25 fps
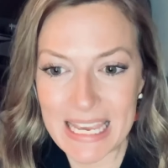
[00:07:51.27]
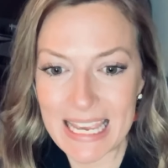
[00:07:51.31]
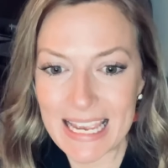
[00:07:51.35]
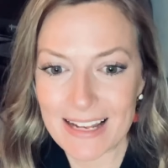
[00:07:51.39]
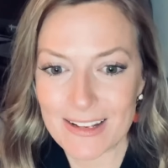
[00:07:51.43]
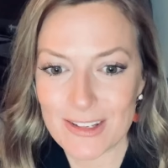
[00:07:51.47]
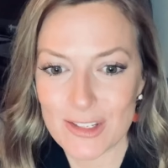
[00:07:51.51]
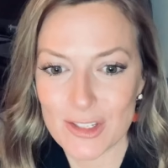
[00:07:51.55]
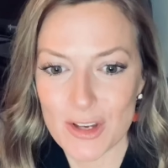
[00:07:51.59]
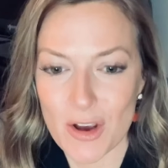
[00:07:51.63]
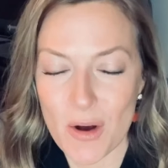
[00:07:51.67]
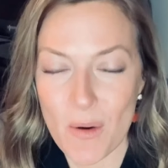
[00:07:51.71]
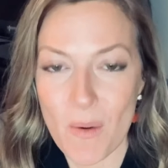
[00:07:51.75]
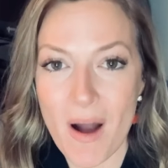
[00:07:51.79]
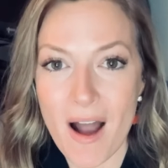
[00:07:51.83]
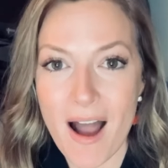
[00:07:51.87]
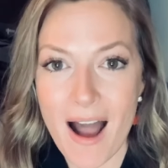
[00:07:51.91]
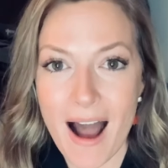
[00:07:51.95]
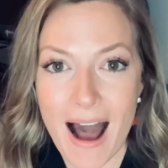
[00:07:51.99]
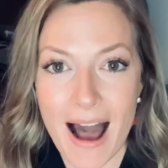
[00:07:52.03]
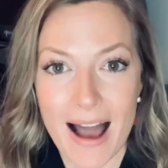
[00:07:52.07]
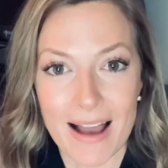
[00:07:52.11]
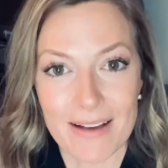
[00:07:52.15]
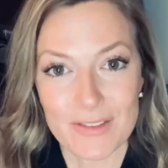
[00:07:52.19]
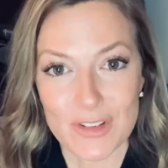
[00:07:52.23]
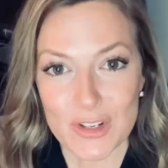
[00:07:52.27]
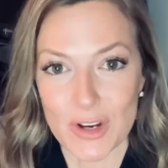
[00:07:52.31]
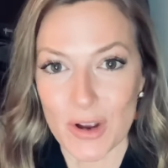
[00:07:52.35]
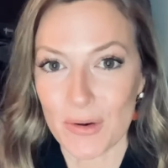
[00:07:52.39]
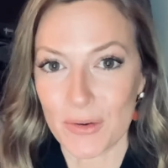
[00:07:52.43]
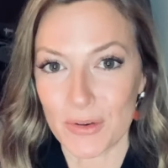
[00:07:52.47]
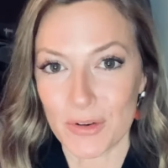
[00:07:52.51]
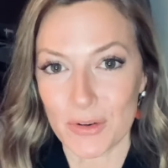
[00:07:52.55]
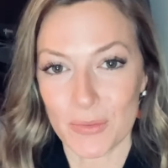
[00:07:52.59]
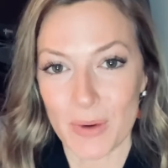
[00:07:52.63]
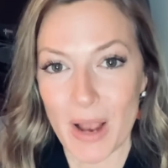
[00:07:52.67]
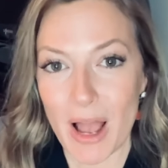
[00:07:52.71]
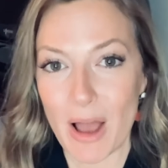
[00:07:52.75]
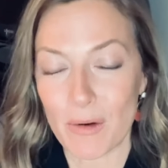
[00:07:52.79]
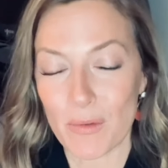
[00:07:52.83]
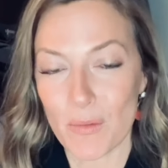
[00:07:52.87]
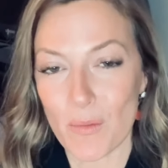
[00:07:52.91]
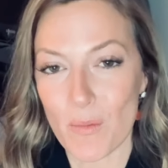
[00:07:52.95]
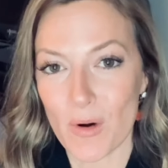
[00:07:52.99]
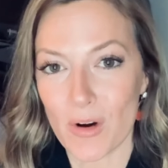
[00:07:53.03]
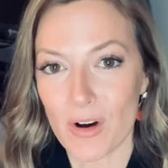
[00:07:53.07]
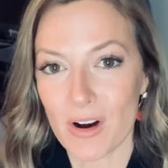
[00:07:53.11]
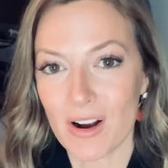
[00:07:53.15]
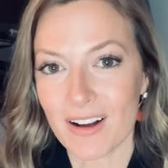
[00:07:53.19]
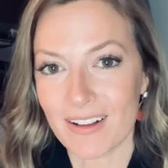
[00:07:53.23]
And so I've juggled around
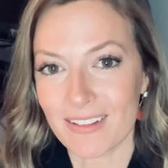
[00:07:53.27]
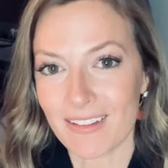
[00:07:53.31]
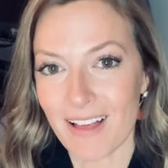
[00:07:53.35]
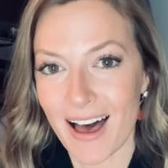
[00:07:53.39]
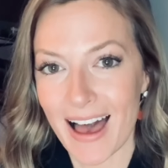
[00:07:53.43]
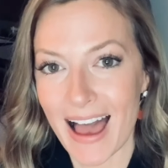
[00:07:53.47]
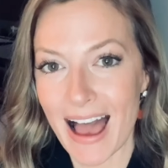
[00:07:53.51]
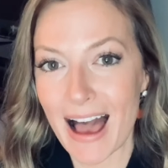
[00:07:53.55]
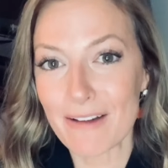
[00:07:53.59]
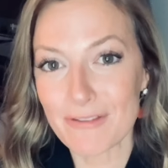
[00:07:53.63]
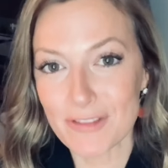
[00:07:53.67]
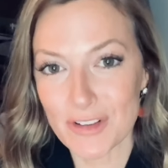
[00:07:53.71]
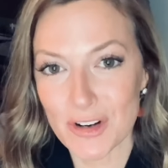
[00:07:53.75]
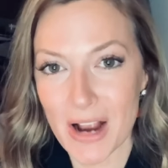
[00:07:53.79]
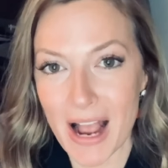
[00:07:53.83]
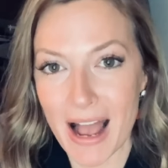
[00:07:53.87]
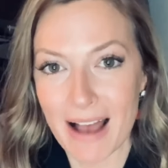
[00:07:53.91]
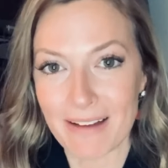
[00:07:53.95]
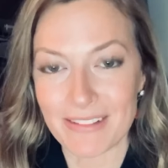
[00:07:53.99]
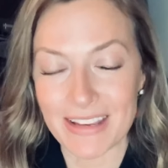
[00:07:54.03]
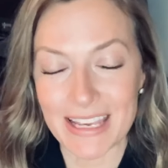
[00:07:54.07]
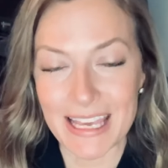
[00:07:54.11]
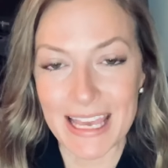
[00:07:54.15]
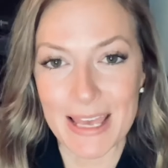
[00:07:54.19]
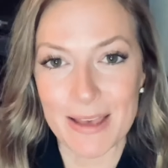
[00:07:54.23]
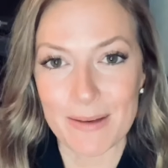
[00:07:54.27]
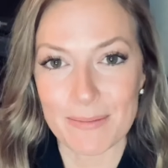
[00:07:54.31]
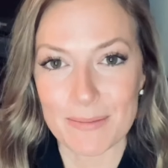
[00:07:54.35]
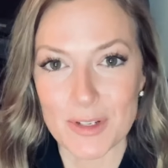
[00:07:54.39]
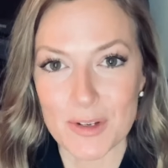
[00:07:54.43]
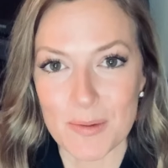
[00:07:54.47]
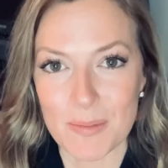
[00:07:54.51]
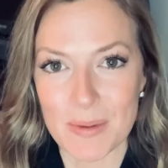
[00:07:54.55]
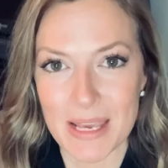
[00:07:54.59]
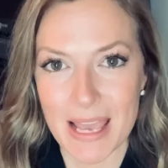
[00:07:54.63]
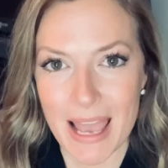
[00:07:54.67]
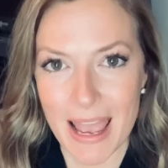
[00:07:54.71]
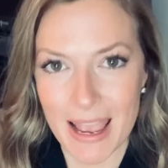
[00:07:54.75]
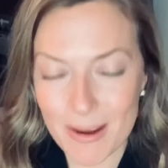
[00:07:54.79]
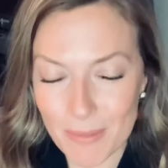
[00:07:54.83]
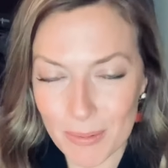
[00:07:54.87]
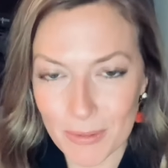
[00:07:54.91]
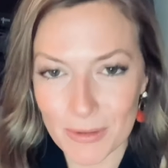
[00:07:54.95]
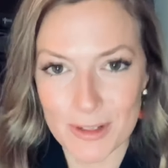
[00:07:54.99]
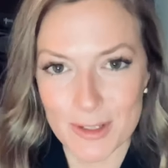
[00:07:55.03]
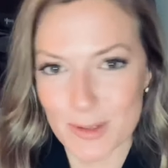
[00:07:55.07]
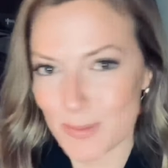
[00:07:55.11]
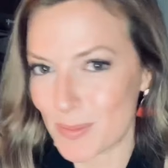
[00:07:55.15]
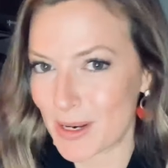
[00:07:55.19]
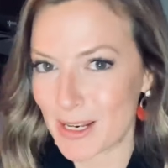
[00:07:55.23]
work a lot after having him to be able to
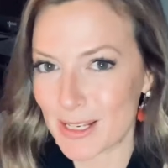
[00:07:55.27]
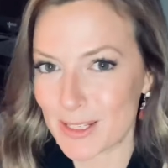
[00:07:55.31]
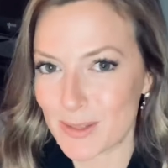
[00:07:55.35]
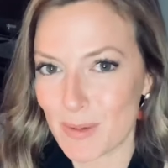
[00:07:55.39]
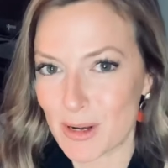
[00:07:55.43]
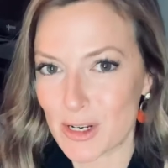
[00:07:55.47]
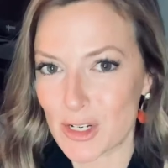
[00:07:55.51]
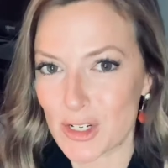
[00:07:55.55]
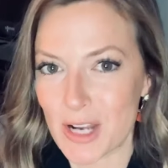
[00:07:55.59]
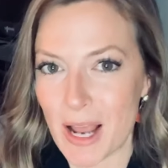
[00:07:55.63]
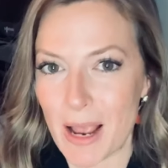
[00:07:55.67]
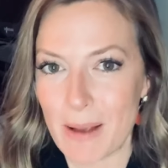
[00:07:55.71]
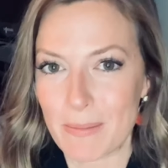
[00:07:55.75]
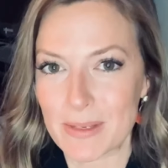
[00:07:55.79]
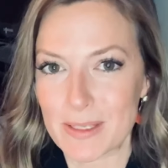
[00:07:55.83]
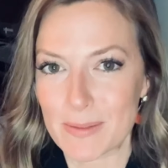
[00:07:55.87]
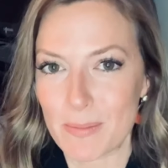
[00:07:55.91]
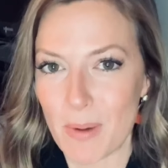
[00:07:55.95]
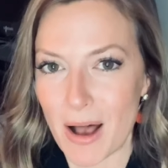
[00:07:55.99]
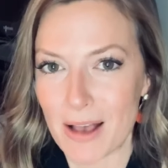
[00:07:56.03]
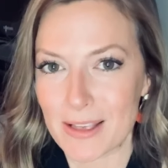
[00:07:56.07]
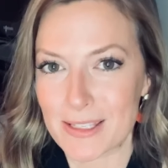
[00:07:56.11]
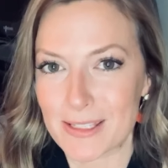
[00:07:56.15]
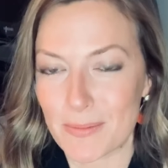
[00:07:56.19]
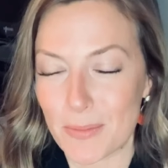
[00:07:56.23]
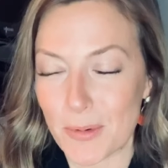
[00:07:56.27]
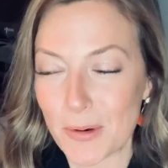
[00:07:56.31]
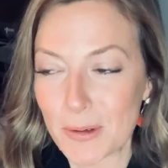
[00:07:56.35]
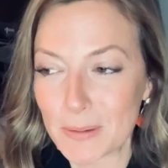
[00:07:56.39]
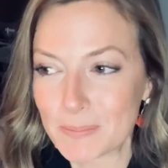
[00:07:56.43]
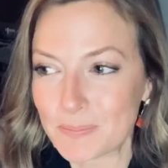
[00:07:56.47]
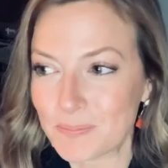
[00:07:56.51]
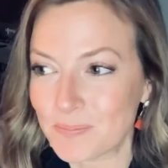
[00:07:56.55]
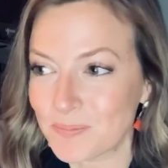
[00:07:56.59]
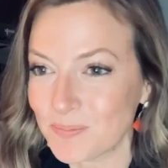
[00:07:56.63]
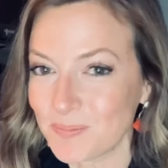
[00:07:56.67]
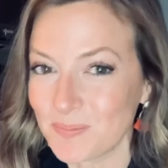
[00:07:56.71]
spend as much time as possible.